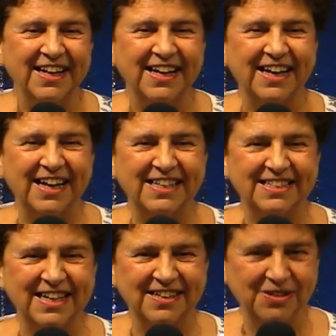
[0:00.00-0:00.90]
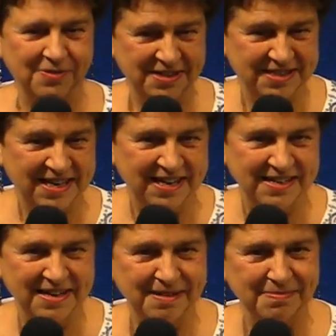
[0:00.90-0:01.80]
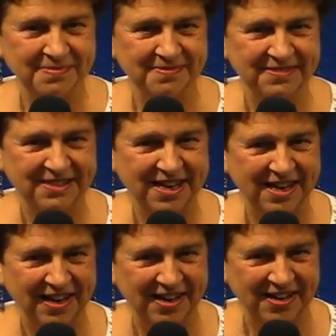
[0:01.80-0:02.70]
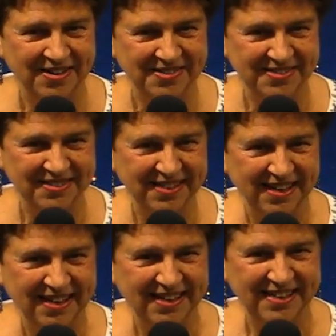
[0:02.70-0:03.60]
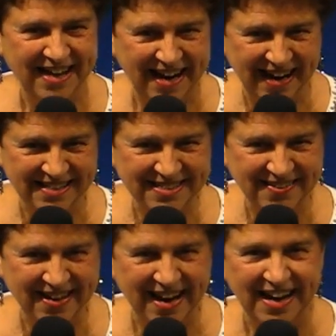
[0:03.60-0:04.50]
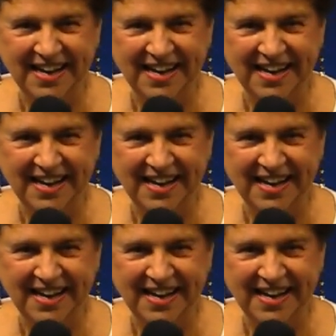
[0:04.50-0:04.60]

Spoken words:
And you want to stand up? Say hello? Yeah, it's okay.